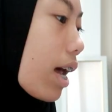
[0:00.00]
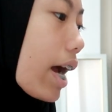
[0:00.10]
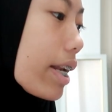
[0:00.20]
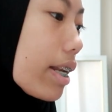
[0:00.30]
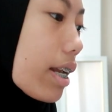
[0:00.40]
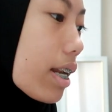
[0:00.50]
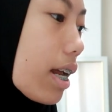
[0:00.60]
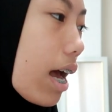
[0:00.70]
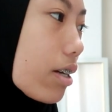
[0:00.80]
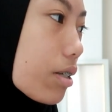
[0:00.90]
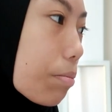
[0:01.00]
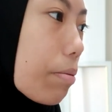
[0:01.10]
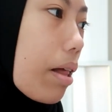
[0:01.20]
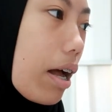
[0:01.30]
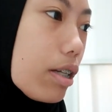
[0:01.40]
And I didn't actually
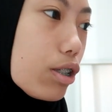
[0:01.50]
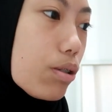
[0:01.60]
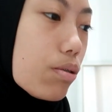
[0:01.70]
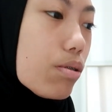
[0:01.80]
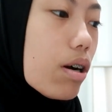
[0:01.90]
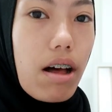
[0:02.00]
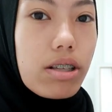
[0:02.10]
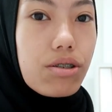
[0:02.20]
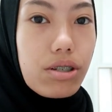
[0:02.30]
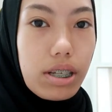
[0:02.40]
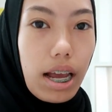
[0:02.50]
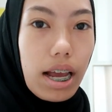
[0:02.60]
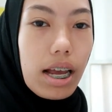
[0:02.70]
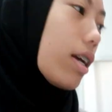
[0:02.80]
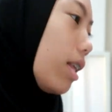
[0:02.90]
plan to vlog
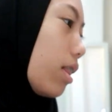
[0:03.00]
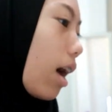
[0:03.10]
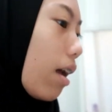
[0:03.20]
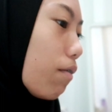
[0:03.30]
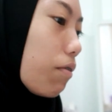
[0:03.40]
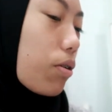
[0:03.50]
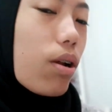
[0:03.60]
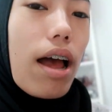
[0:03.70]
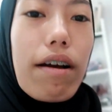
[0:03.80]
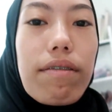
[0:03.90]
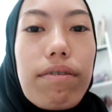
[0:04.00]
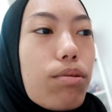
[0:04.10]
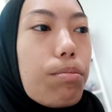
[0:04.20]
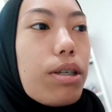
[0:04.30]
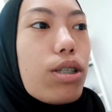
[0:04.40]
today. In life, we don't have
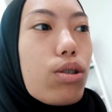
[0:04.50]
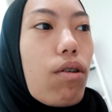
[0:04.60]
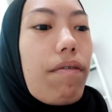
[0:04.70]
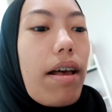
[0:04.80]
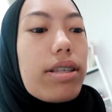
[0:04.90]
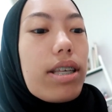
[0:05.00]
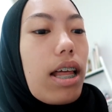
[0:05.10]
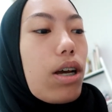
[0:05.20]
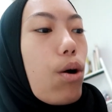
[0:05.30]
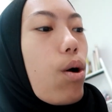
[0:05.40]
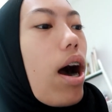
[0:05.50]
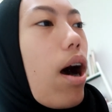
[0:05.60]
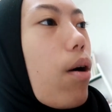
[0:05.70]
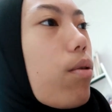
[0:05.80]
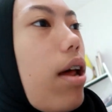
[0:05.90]
to be so fancy, like go
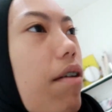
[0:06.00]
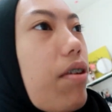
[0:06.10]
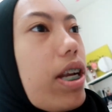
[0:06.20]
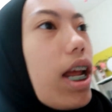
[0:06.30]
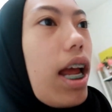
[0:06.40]
out every